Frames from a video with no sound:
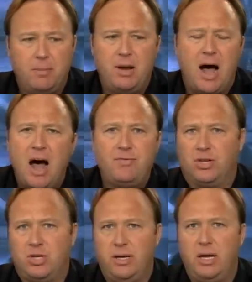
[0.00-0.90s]
Uh, but
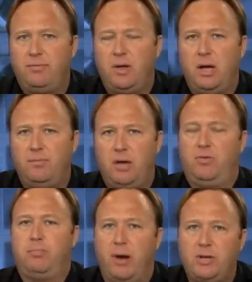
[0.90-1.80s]
obviously, if the, if the,
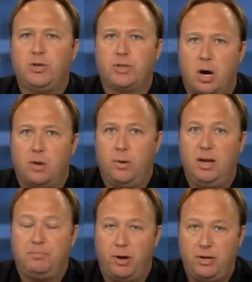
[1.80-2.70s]
if the preachers aren't
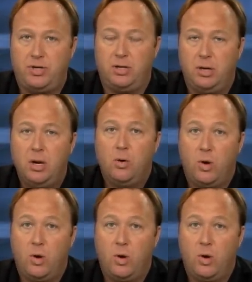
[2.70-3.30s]
really preaching